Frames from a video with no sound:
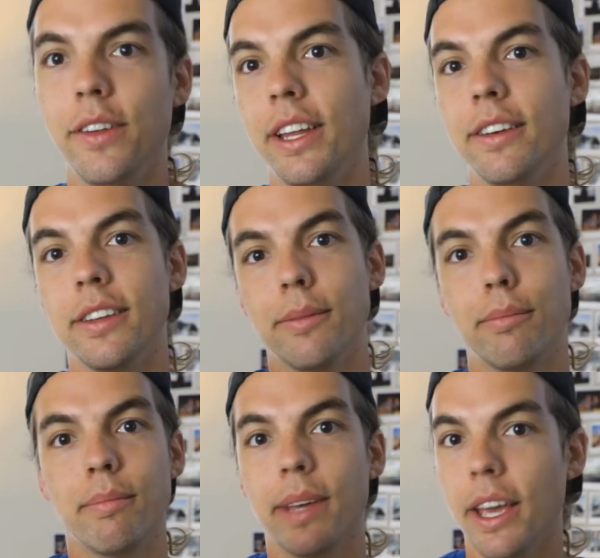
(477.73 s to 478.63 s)
you need to
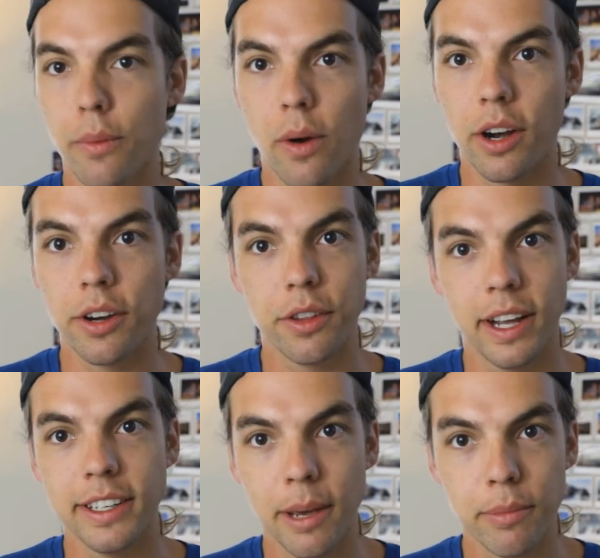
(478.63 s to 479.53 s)
get your water to the
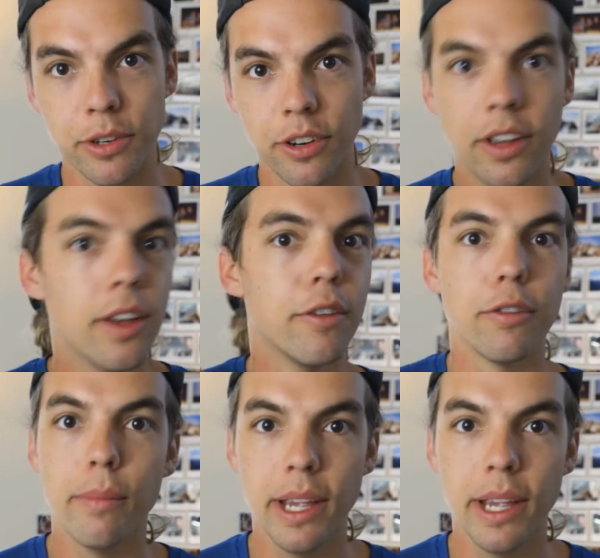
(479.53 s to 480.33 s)
right temperature. For